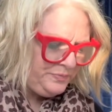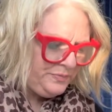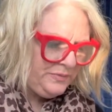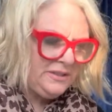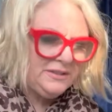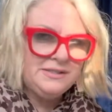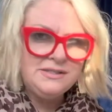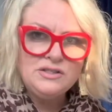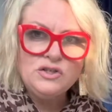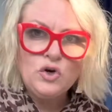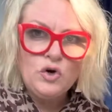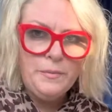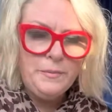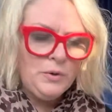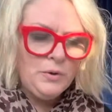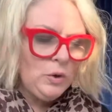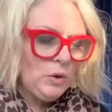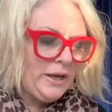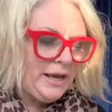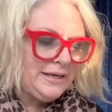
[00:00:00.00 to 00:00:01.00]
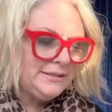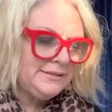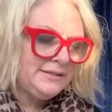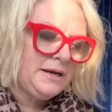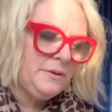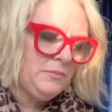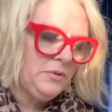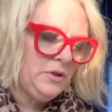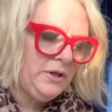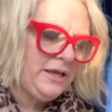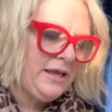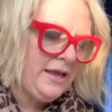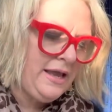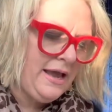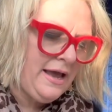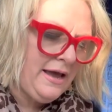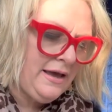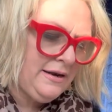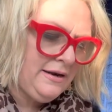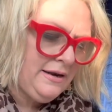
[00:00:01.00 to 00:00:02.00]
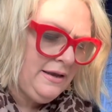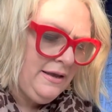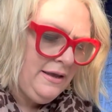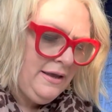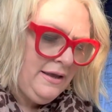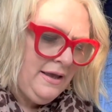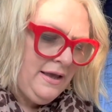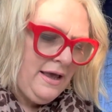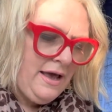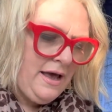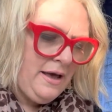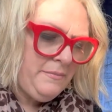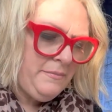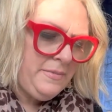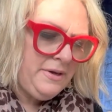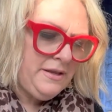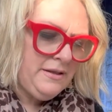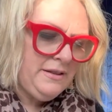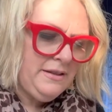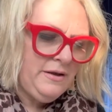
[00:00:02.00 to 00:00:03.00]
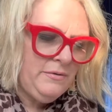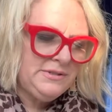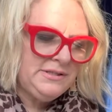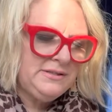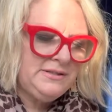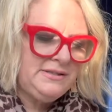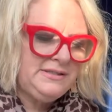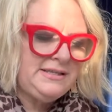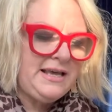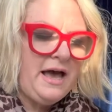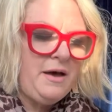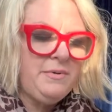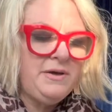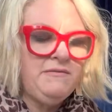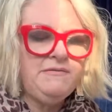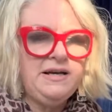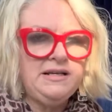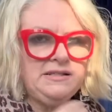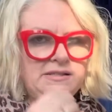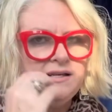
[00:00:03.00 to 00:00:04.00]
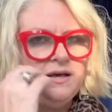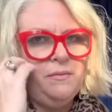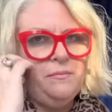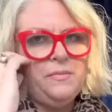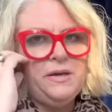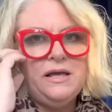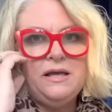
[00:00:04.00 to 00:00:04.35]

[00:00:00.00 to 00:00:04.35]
this is a criminal case that I'm looking at. There was a stabbing victim,